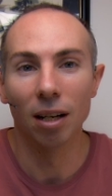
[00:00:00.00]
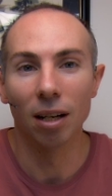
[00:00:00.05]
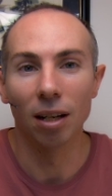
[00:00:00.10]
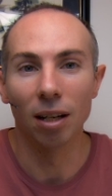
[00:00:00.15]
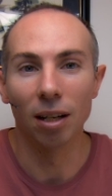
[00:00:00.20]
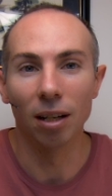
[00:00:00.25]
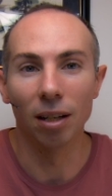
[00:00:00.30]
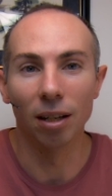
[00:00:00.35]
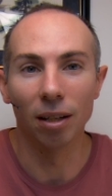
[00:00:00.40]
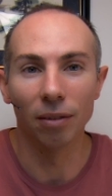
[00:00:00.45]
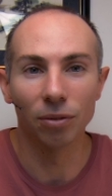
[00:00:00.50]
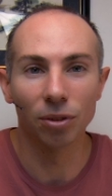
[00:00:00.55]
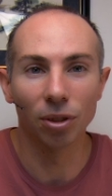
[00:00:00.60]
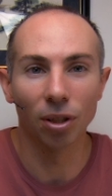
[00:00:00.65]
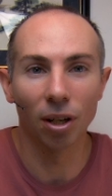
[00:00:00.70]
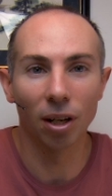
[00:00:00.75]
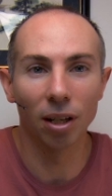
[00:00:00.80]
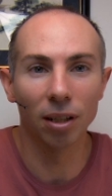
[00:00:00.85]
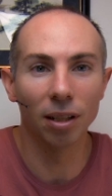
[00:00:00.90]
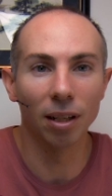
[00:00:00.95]
I've
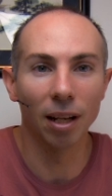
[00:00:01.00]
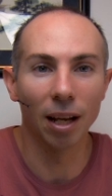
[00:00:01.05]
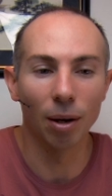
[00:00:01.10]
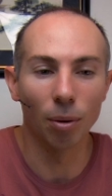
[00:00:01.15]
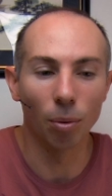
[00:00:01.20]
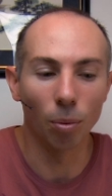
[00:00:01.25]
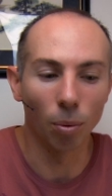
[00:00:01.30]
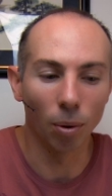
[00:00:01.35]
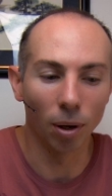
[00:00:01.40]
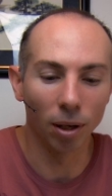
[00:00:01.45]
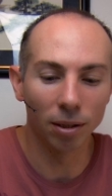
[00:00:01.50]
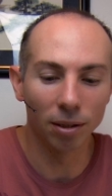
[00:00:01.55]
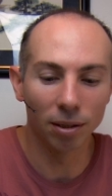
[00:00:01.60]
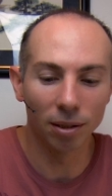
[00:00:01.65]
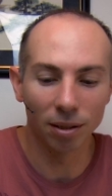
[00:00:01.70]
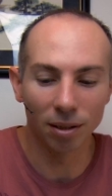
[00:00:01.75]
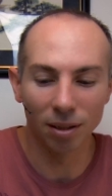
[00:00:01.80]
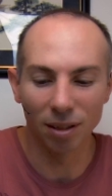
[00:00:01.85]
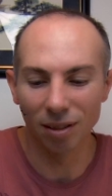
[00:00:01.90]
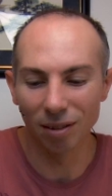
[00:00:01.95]
tried it out
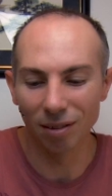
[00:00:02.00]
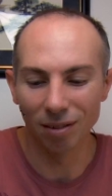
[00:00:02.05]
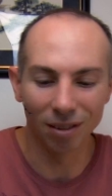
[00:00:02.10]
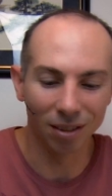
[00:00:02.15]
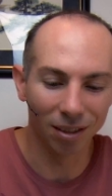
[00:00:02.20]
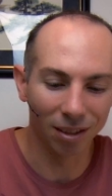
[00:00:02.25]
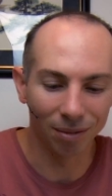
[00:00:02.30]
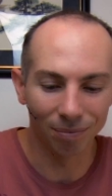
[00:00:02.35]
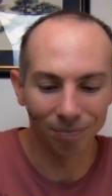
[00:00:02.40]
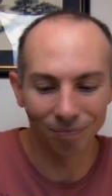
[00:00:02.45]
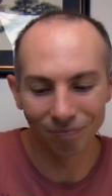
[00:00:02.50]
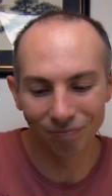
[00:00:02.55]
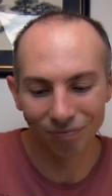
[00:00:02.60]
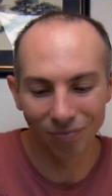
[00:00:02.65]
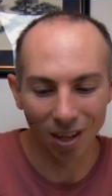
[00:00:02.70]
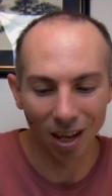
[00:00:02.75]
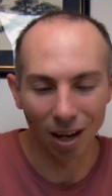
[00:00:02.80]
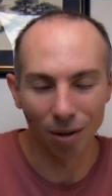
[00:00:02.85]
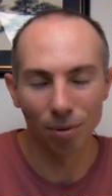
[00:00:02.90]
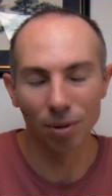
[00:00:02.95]
once, and
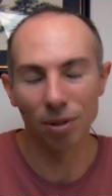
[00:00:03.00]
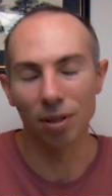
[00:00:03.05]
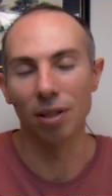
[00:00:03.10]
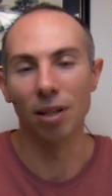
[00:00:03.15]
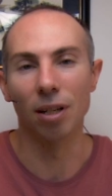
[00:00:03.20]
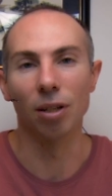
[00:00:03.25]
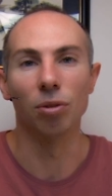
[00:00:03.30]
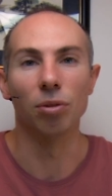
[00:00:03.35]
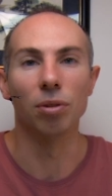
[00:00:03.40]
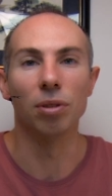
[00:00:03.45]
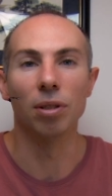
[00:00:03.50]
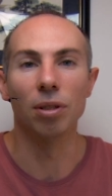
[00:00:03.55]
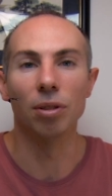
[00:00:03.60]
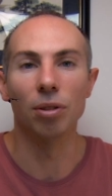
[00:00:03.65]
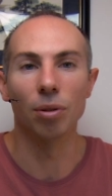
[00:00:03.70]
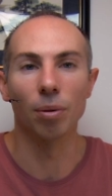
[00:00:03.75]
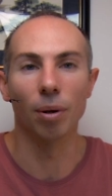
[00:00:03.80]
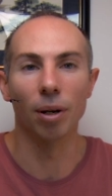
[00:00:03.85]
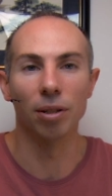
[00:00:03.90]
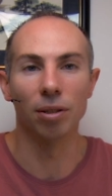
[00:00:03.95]
I wasn't in a good
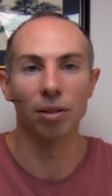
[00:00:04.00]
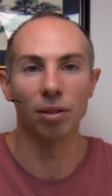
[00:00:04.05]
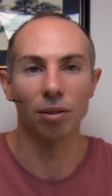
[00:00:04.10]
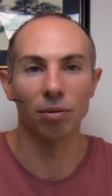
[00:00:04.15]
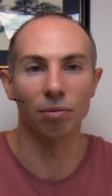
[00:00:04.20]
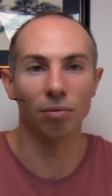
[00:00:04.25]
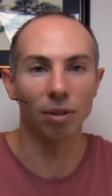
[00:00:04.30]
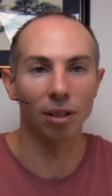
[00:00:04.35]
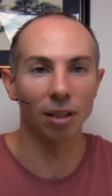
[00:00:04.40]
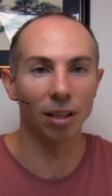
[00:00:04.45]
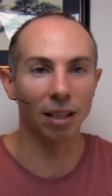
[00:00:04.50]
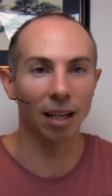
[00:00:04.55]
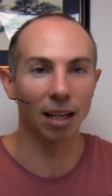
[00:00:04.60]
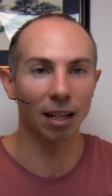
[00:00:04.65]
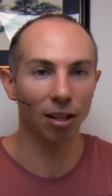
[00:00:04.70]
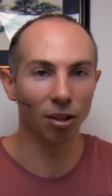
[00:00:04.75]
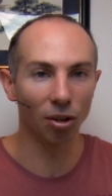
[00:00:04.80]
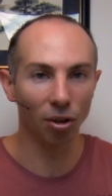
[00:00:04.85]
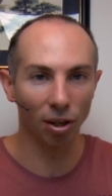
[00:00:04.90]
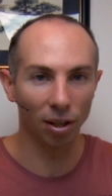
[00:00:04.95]
situation to really
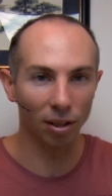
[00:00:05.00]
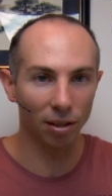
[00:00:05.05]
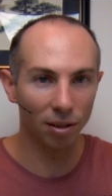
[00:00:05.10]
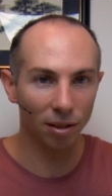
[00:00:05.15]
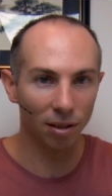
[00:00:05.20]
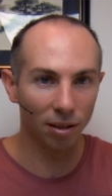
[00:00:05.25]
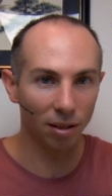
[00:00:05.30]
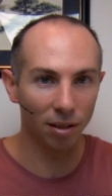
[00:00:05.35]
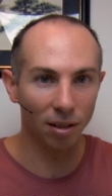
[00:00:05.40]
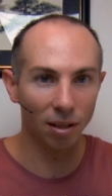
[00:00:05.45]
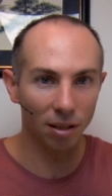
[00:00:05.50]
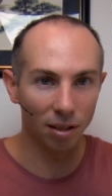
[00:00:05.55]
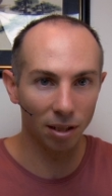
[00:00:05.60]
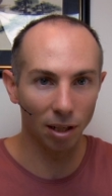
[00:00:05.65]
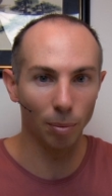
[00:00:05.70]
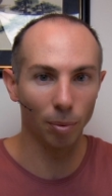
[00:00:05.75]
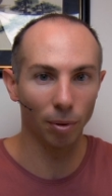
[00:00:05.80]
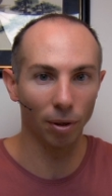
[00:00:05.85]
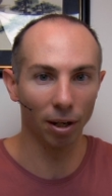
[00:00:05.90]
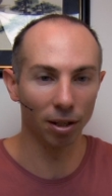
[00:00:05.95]
get a nice
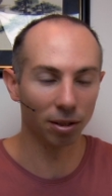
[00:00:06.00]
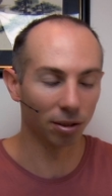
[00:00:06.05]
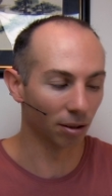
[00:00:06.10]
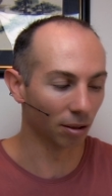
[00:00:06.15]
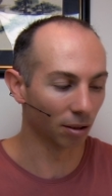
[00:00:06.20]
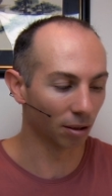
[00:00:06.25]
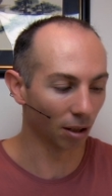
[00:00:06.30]
separation.